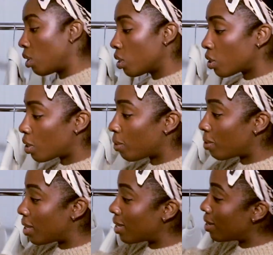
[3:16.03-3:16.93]
So
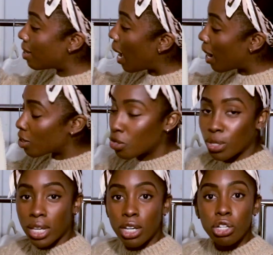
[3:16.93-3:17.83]
this is
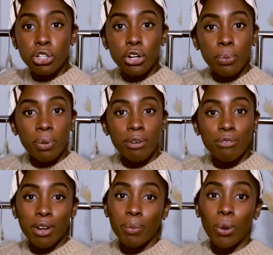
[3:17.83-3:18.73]
actually a Sherpa
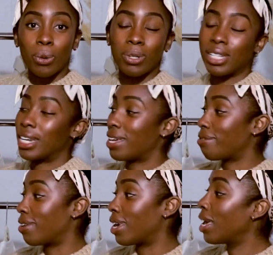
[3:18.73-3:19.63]
from Old
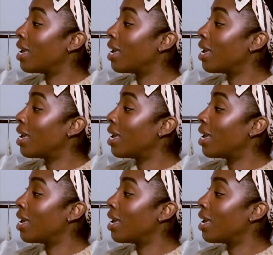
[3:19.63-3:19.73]
Navy.